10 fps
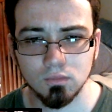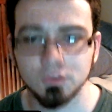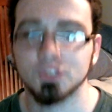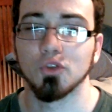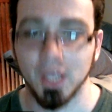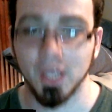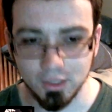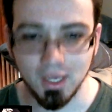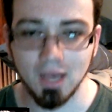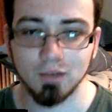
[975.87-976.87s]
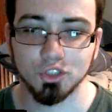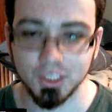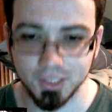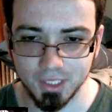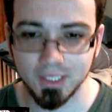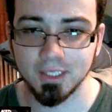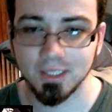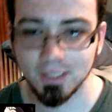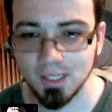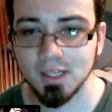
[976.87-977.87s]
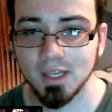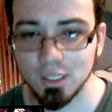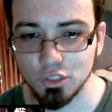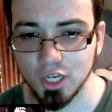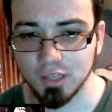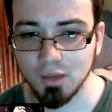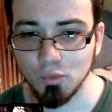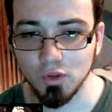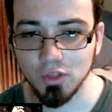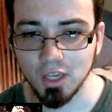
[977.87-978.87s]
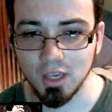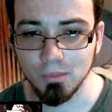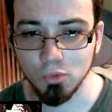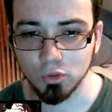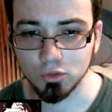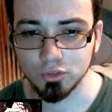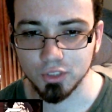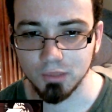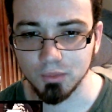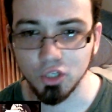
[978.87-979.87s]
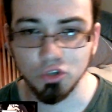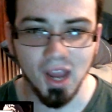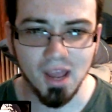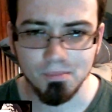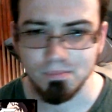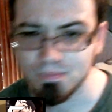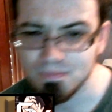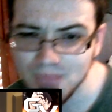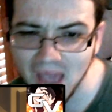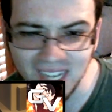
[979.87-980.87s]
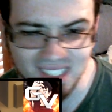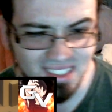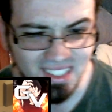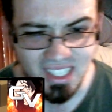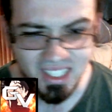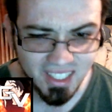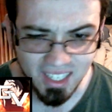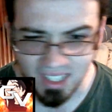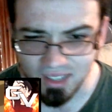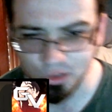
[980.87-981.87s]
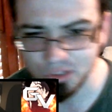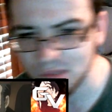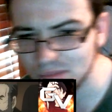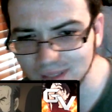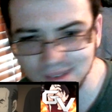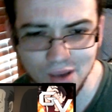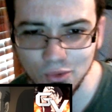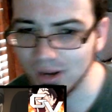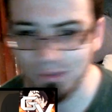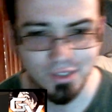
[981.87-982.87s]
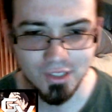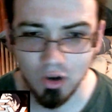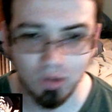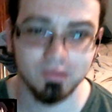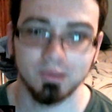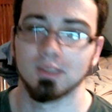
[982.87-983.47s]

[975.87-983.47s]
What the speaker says: so they, yeah, she did inject them with the immortal serum, the Grand Penicillia, or something like that, whatever it's called.